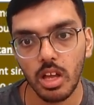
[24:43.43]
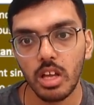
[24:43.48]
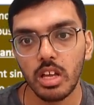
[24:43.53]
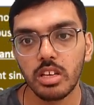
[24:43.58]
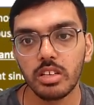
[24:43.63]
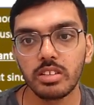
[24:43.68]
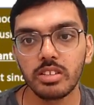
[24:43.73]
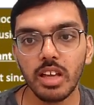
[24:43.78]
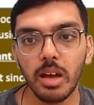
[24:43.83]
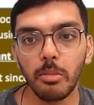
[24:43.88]

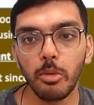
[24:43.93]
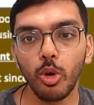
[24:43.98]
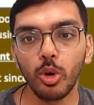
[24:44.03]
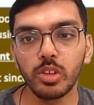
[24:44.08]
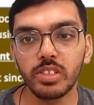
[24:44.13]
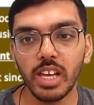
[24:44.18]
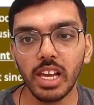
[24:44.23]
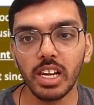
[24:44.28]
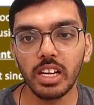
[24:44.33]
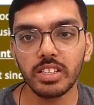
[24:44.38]
Some
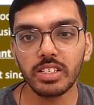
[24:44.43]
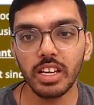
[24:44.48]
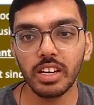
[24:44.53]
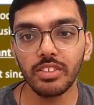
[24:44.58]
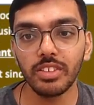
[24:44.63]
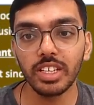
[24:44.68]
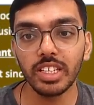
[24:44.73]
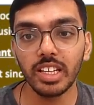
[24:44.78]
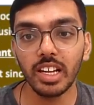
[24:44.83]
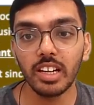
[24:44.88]
wholesalers and
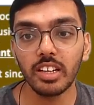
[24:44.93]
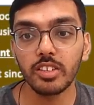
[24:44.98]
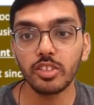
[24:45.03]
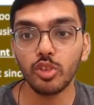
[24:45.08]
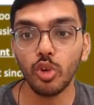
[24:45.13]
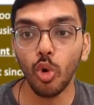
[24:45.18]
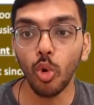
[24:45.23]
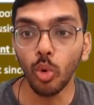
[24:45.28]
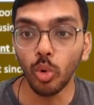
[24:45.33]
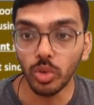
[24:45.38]
retailers
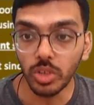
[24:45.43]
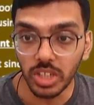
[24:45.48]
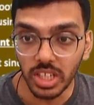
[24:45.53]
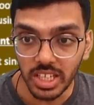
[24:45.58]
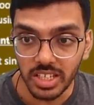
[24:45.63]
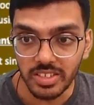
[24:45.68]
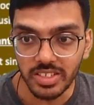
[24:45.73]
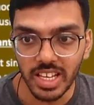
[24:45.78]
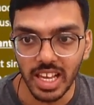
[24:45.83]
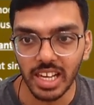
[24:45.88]

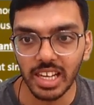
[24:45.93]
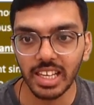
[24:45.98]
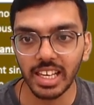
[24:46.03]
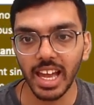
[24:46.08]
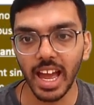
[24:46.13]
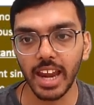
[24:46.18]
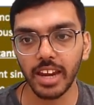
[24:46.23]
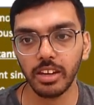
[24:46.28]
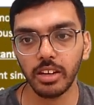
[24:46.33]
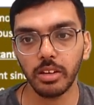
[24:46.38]
only sell
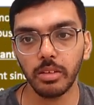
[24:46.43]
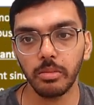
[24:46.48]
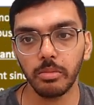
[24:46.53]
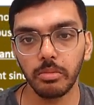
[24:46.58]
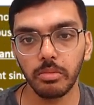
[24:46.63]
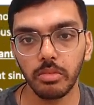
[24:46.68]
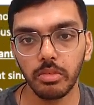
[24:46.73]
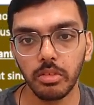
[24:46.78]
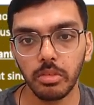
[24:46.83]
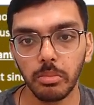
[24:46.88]
Kanann,
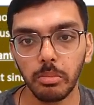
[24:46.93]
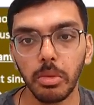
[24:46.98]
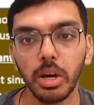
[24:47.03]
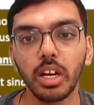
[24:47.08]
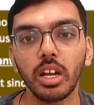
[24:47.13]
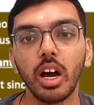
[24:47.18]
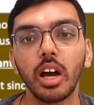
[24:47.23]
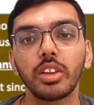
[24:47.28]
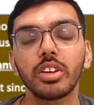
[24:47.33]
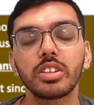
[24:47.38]
but
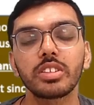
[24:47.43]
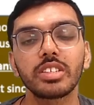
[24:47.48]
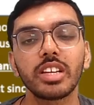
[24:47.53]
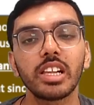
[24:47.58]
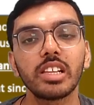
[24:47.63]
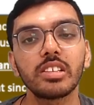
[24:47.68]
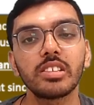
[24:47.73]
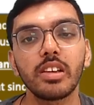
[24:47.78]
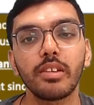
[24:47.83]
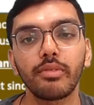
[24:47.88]
others
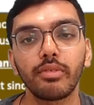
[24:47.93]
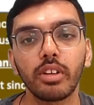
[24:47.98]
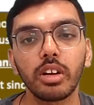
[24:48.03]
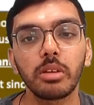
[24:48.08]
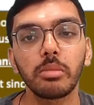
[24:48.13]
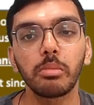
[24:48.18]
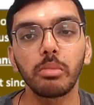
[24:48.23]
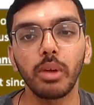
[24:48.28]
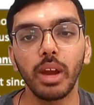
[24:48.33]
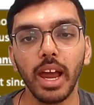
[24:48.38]
sell
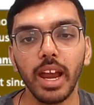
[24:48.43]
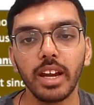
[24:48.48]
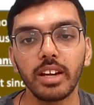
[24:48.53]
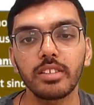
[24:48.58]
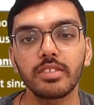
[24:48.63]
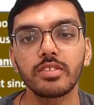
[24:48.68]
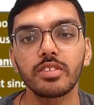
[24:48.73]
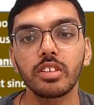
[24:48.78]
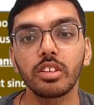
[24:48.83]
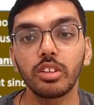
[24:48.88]
different
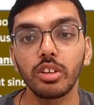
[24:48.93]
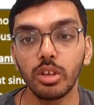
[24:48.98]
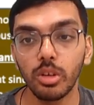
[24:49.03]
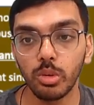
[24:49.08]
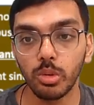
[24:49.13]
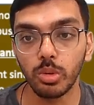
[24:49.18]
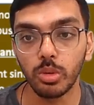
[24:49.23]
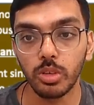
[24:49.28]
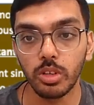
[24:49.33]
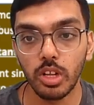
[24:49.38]
brands
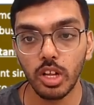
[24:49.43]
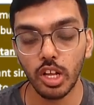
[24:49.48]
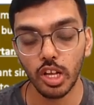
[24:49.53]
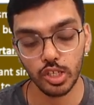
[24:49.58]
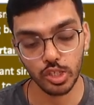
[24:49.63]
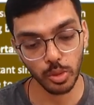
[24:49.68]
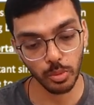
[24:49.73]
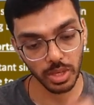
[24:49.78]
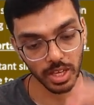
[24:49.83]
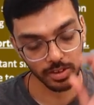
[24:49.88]
too.
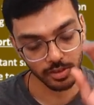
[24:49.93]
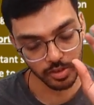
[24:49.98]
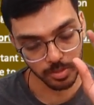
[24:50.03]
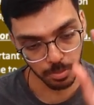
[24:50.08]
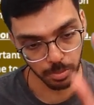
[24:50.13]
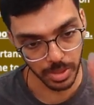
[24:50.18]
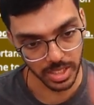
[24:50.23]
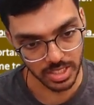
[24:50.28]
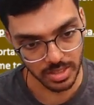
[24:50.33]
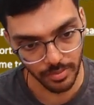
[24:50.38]
So we have
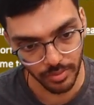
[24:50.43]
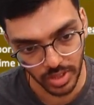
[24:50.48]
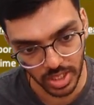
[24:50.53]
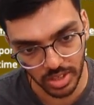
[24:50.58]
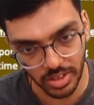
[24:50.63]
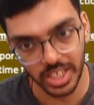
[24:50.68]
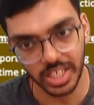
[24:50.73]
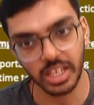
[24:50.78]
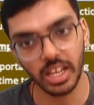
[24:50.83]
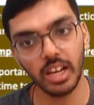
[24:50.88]
specific
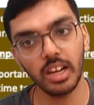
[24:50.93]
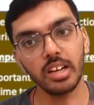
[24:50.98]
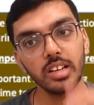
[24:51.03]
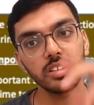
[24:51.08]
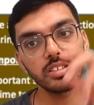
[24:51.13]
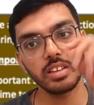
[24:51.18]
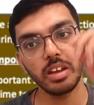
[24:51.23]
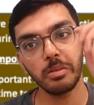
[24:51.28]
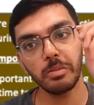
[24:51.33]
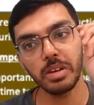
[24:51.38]

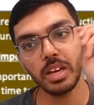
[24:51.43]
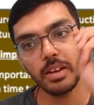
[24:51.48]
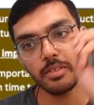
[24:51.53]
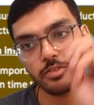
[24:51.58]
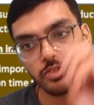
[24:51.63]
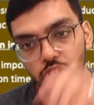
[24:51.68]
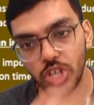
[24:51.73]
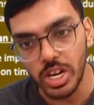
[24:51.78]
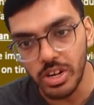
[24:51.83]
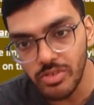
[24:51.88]
retailers and we have
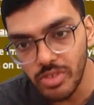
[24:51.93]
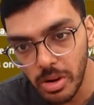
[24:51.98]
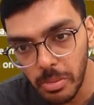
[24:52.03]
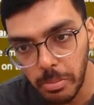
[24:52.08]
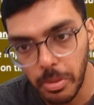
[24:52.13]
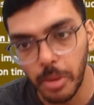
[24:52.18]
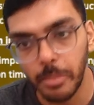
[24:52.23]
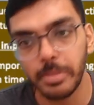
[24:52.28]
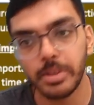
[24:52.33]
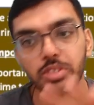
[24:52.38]
general
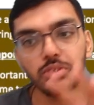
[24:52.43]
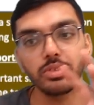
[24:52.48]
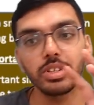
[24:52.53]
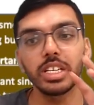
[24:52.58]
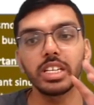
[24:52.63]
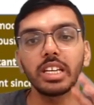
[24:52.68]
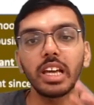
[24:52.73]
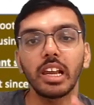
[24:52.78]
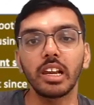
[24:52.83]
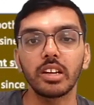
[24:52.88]
purpose
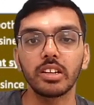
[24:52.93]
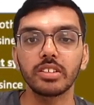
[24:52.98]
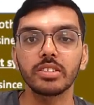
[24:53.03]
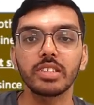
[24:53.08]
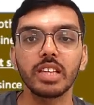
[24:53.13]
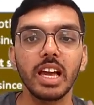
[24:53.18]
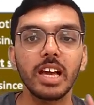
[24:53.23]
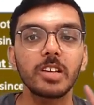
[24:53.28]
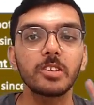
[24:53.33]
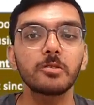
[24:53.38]
retailers
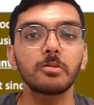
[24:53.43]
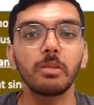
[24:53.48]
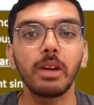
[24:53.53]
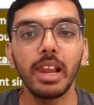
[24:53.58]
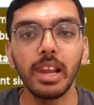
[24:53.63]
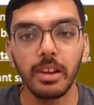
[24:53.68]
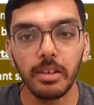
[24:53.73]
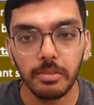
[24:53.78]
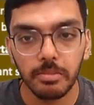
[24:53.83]
as well.